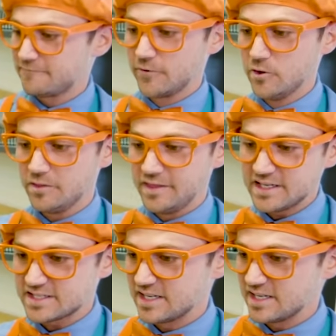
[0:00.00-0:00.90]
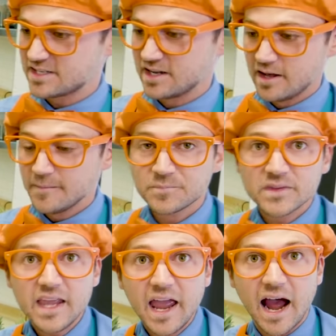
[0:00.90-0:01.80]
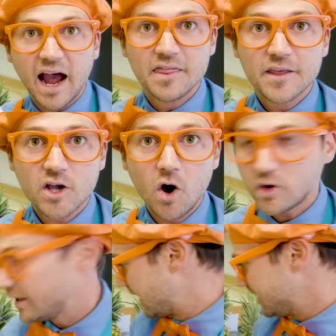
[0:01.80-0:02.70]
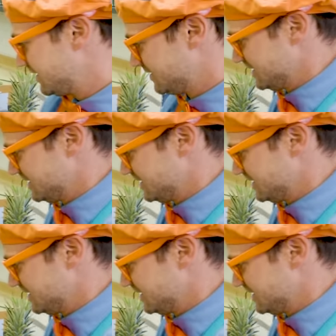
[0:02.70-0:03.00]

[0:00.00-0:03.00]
what fruit this is. Yeah, the coconut.